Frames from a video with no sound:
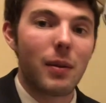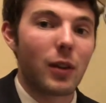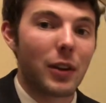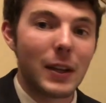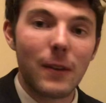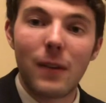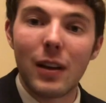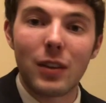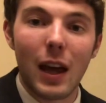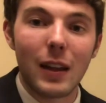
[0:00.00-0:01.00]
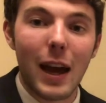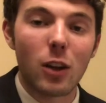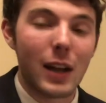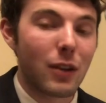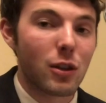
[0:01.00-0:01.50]
The defense that
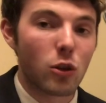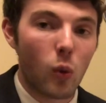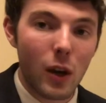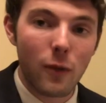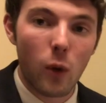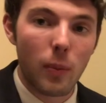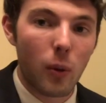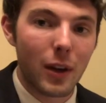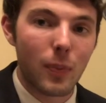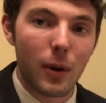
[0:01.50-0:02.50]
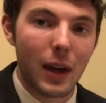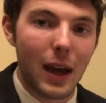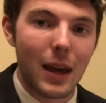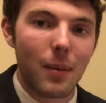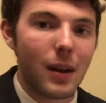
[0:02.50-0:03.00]
allowed less than 24 points per
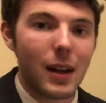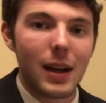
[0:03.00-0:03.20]
game.